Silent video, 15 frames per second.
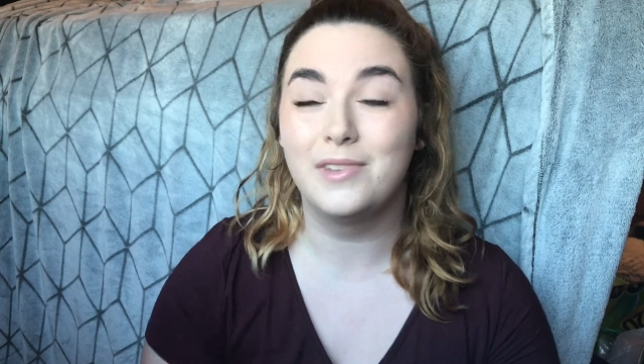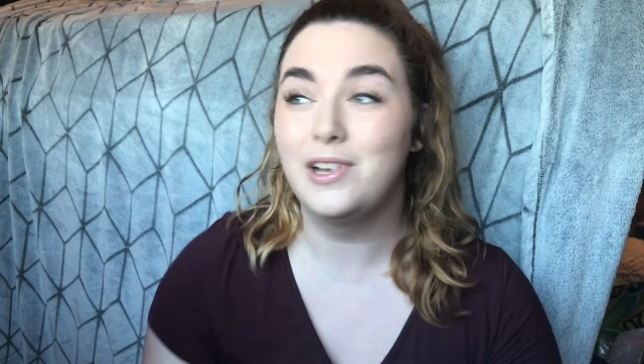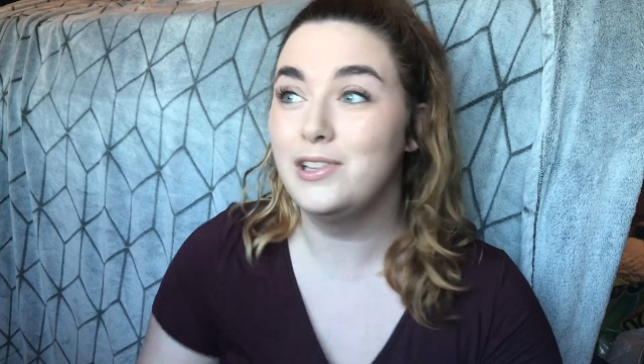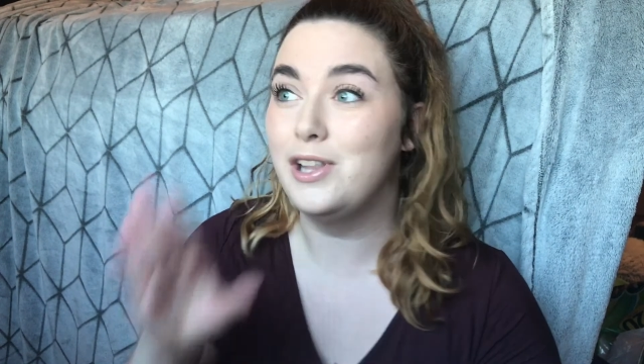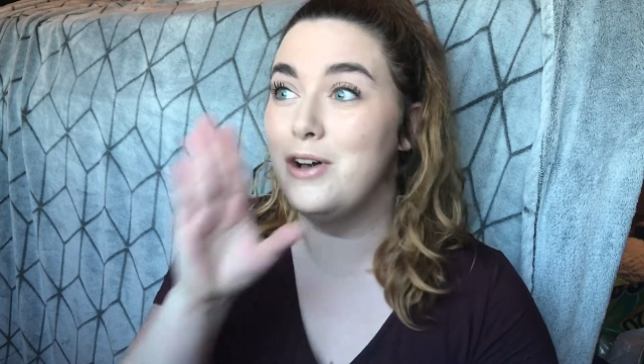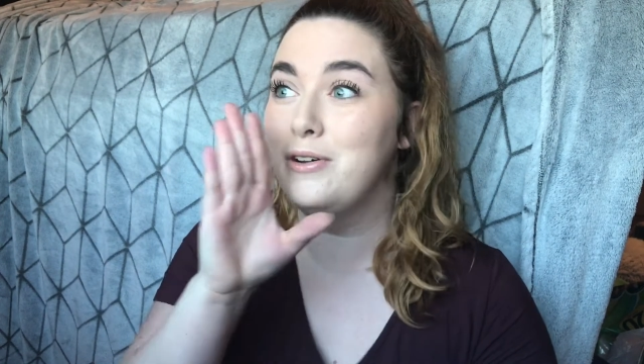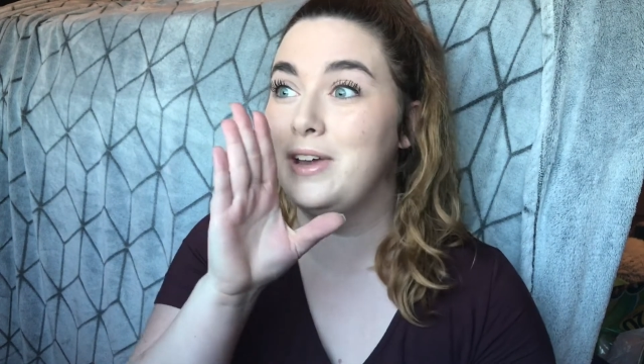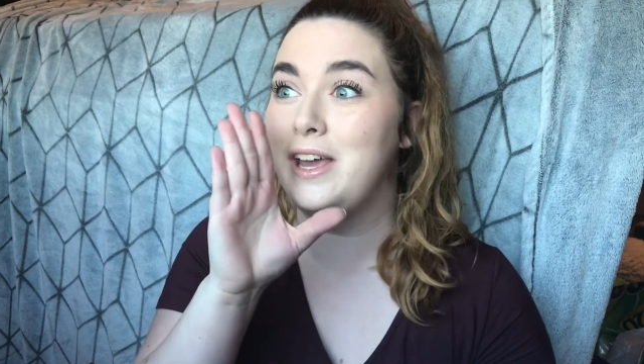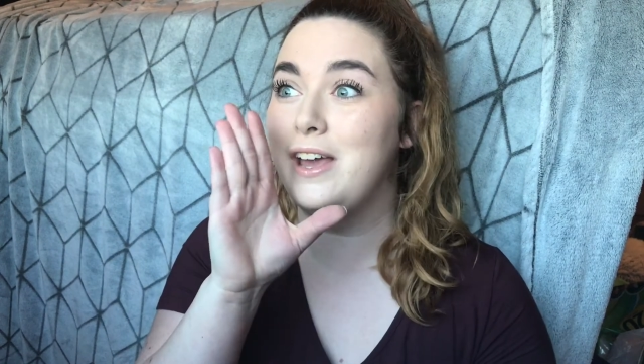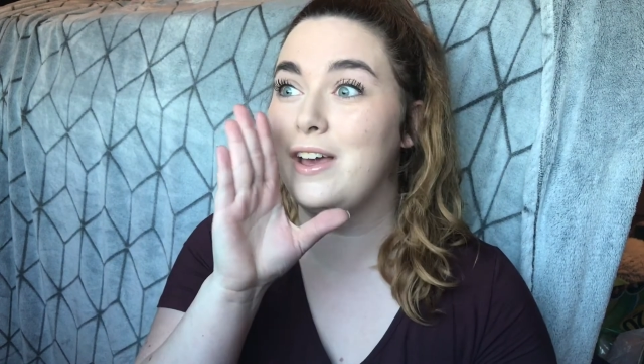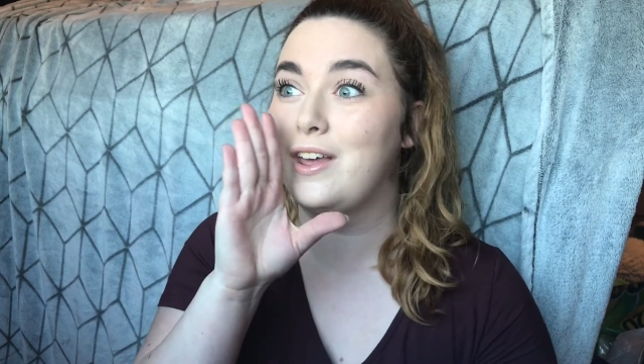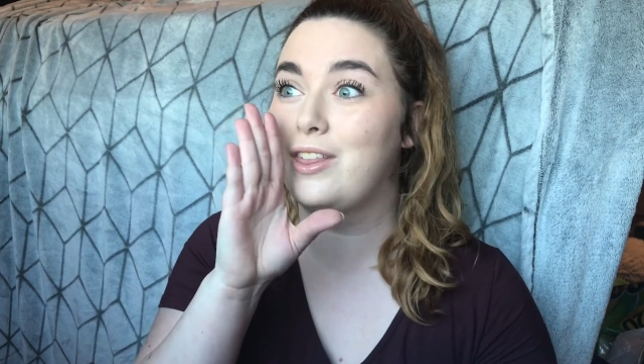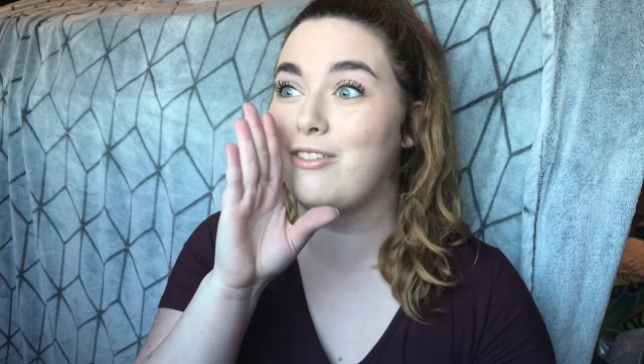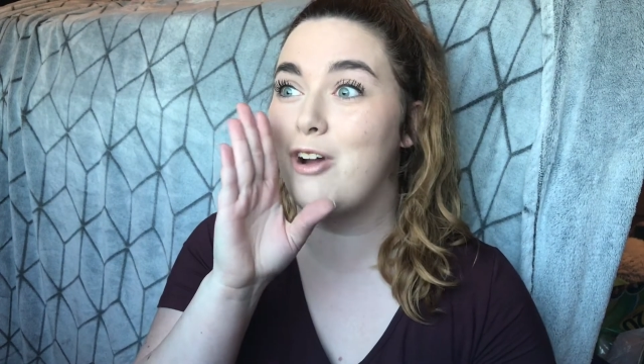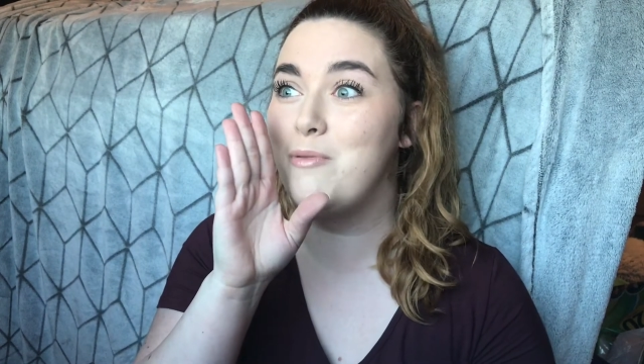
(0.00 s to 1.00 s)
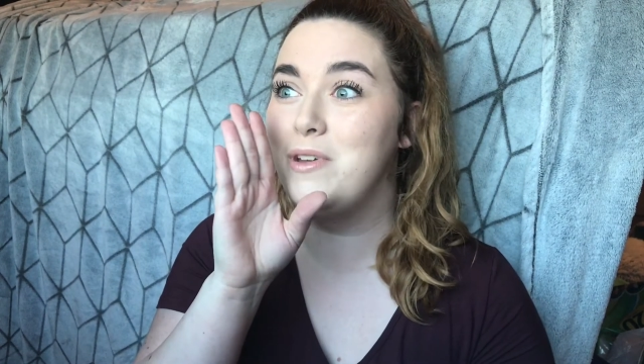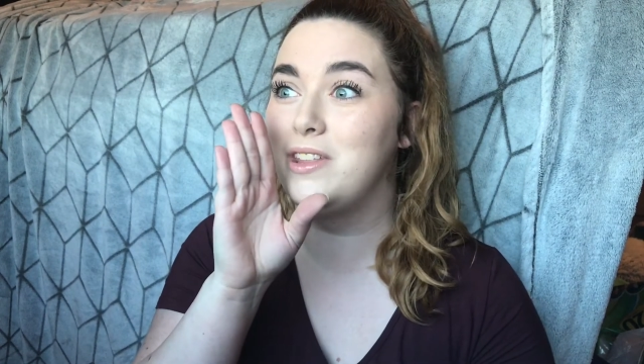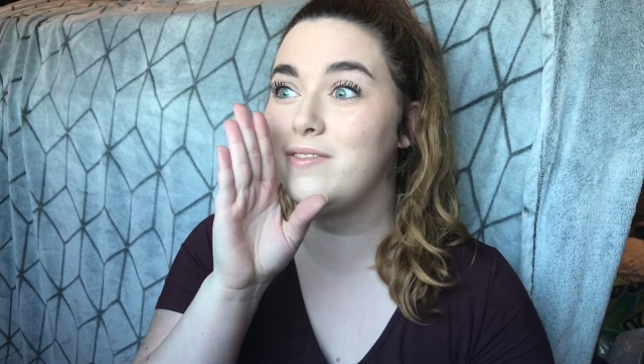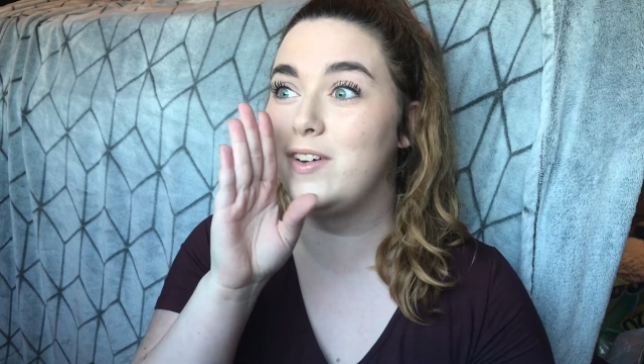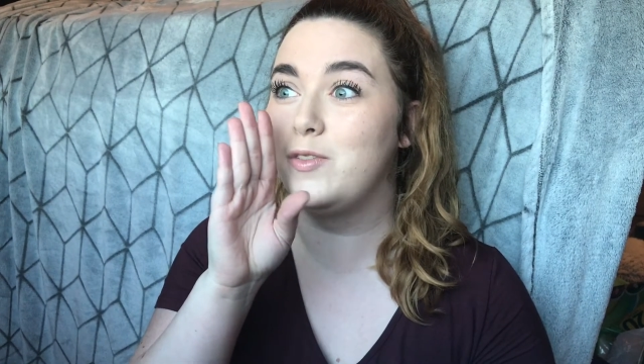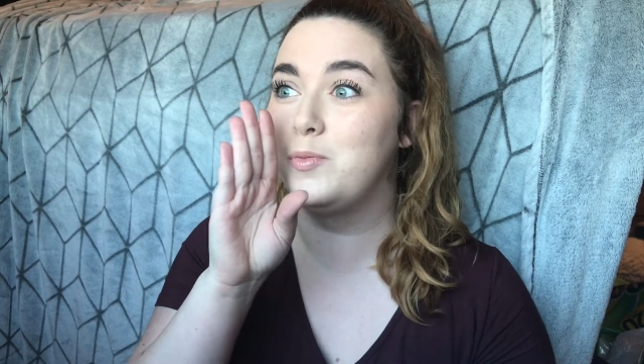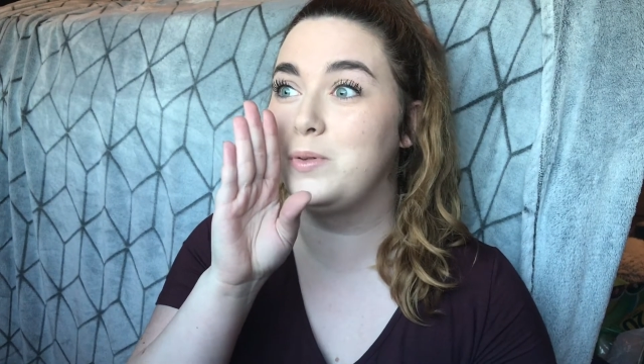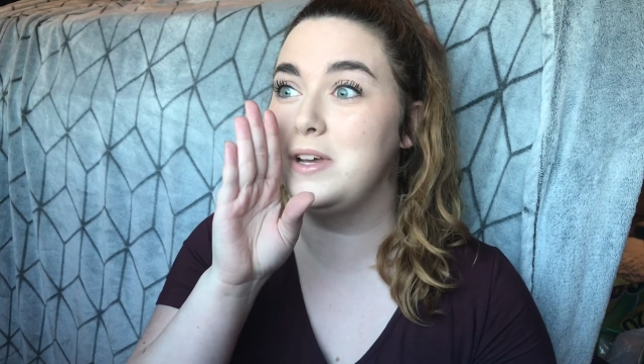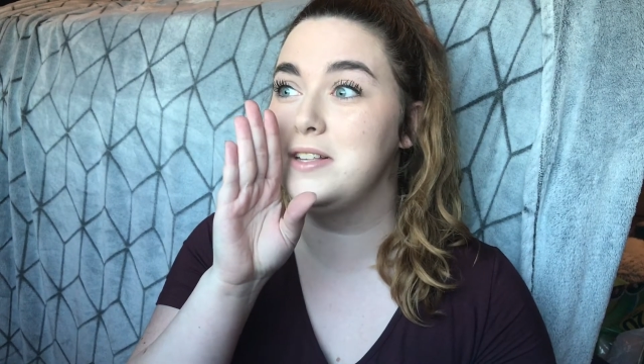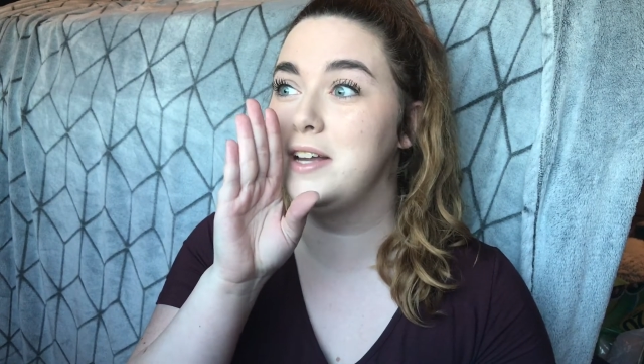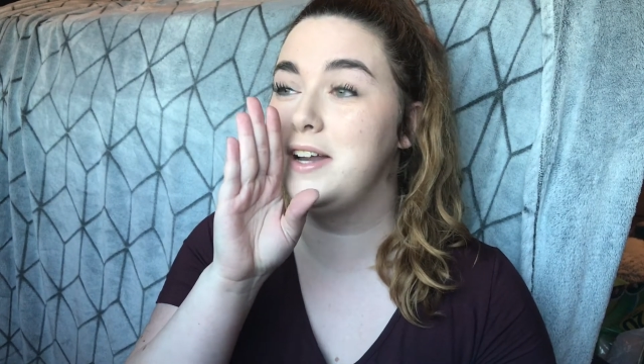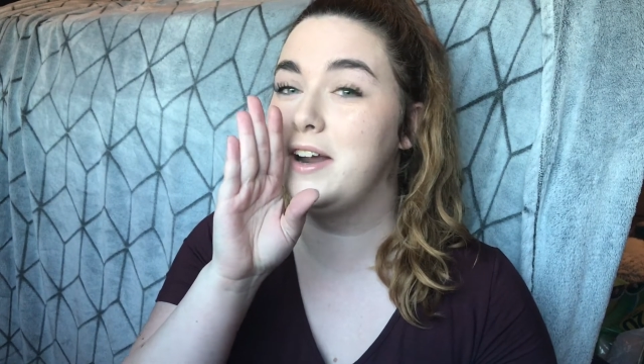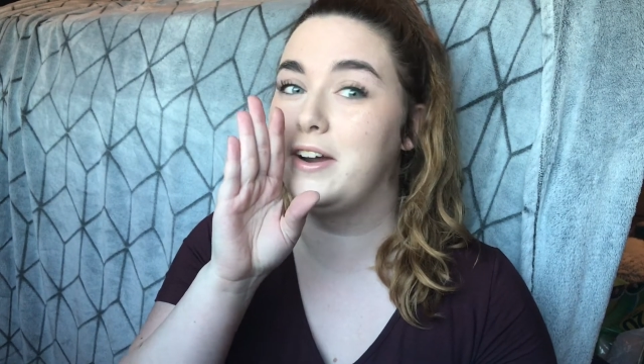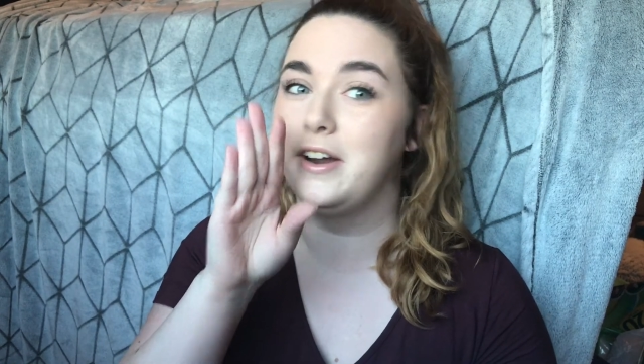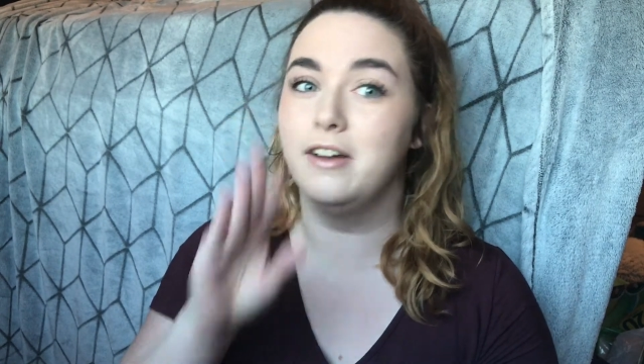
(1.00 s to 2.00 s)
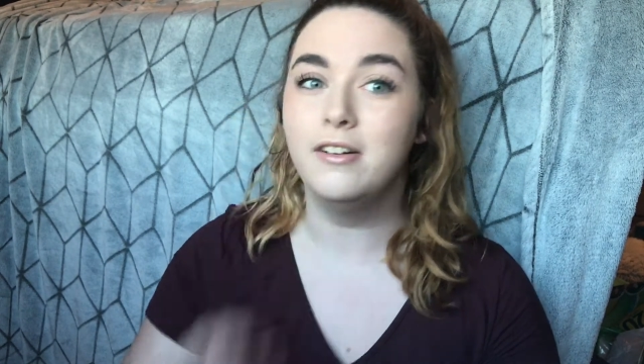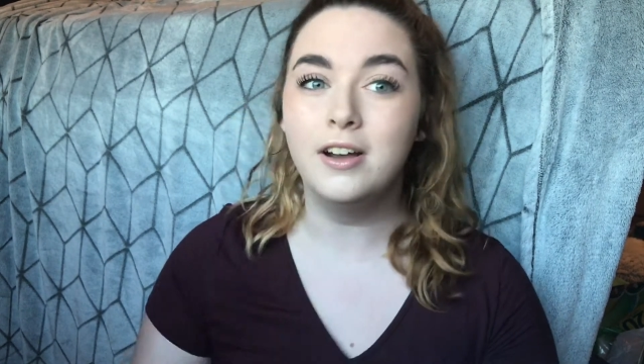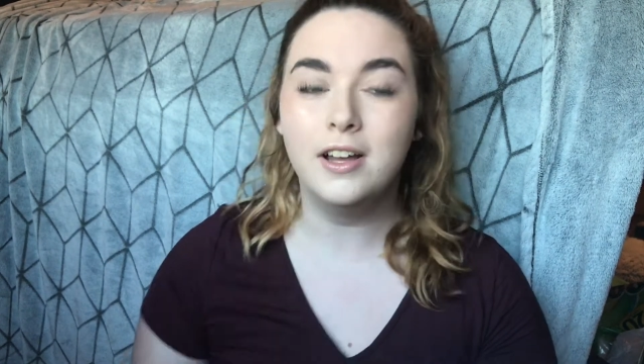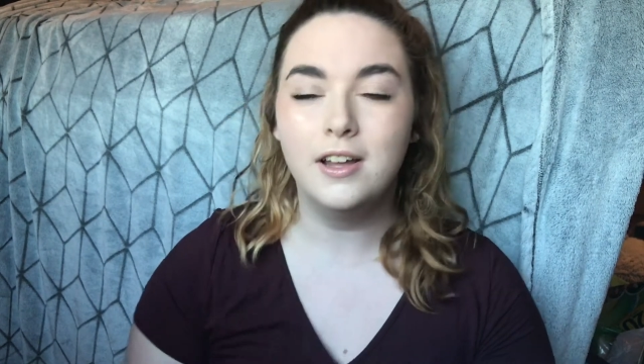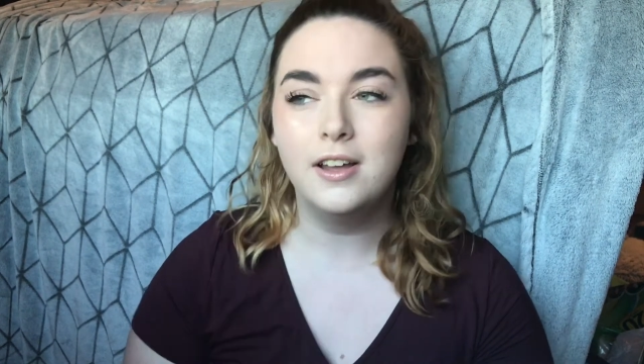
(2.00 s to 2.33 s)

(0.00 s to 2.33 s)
Low key, like, throw me in the river, please, I dare you.